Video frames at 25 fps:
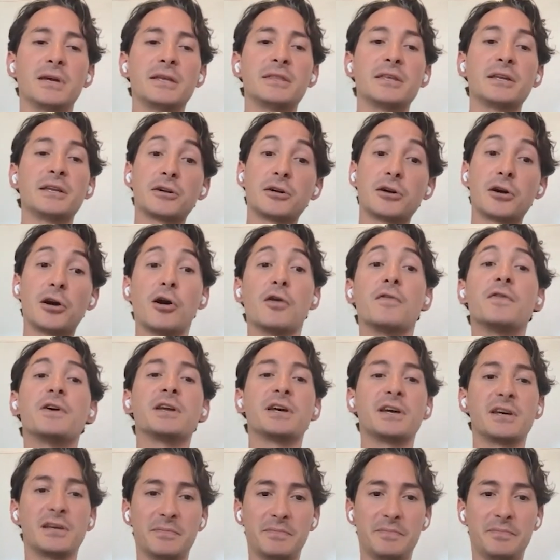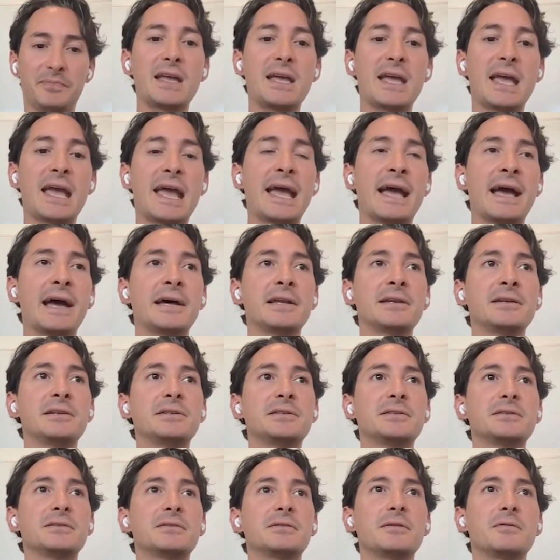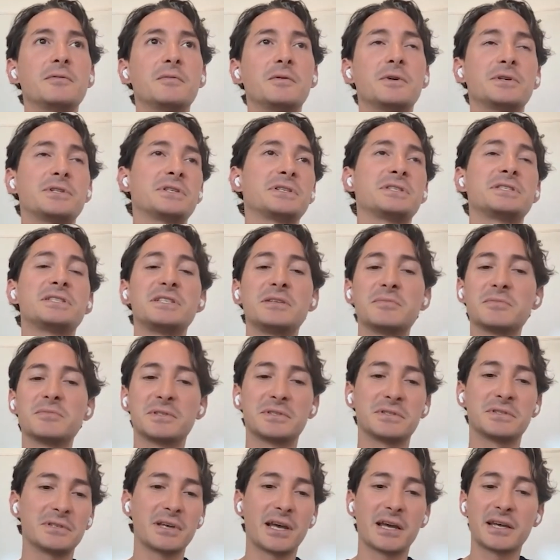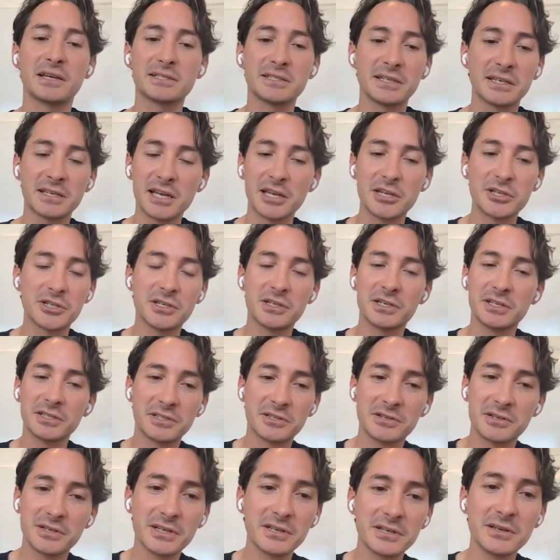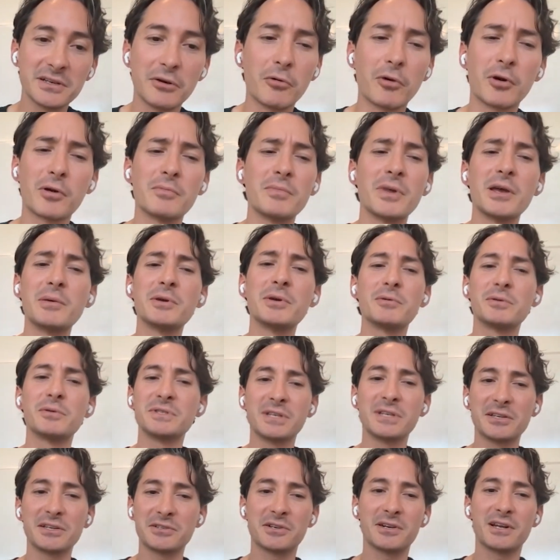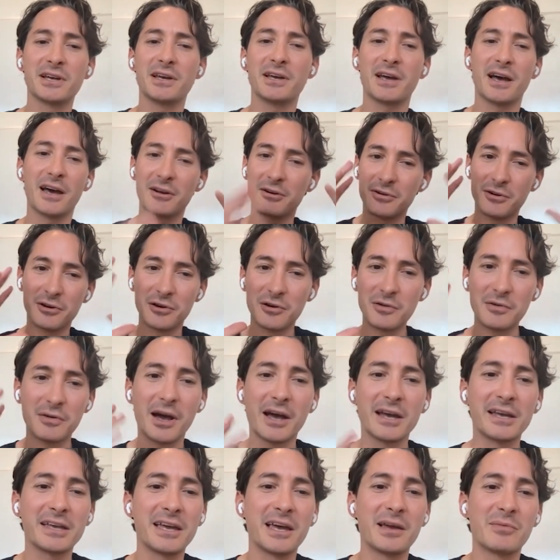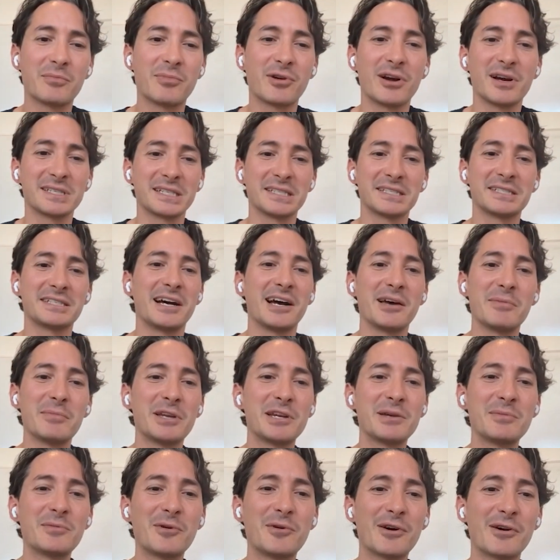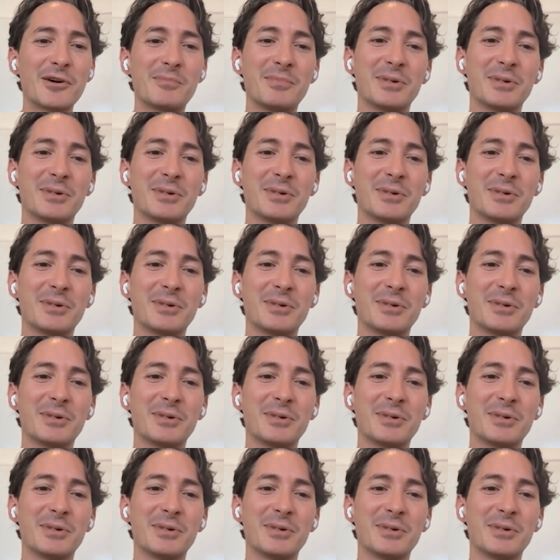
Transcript: And then COVID hit, and which it seems, I guess, like ancient history, or maybe it was yesterday. I don't know. I can't process time anymore.